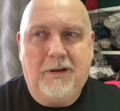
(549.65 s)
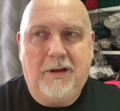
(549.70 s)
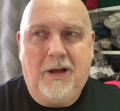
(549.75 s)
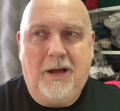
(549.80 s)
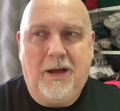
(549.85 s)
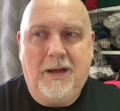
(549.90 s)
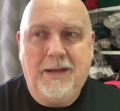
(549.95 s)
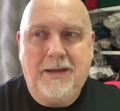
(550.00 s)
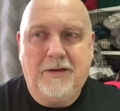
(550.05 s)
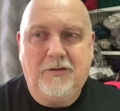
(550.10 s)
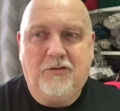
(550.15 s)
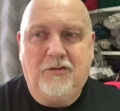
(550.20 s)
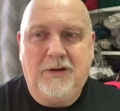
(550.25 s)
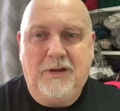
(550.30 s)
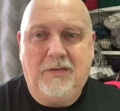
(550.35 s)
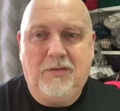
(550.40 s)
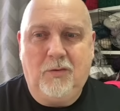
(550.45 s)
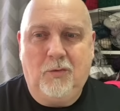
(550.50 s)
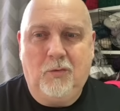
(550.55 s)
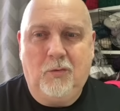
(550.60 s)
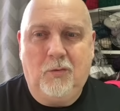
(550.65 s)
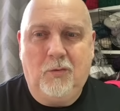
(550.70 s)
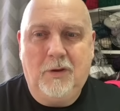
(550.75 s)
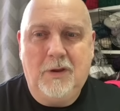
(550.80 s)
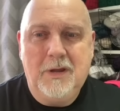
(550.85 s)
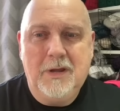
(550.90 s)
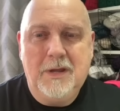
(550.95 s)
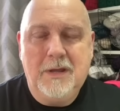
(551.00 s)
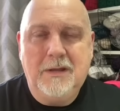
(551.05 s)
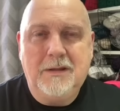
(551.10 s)
I actually thought
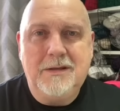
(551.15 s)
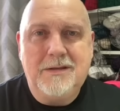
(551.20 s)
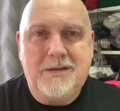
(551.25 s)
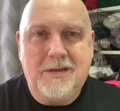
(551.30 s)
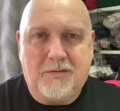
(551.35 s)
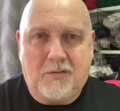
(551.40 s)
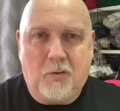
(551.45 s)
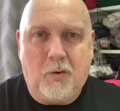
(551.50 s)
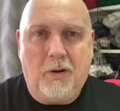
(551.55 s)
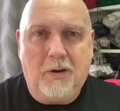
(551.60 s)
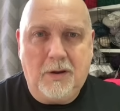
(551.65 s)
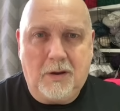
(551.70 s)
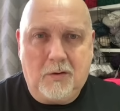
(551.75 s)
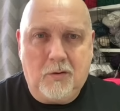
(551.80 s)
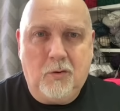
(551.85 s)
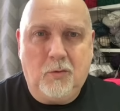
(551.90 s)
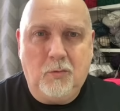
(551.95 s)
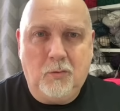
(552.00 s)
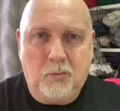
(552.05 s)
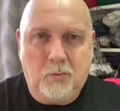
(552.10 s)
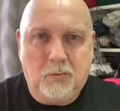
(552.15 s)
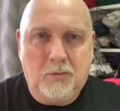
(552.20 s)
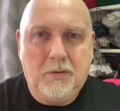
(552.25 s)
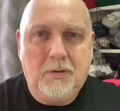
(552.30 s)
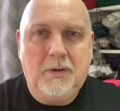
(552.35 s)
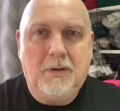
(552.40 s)
this is quite cool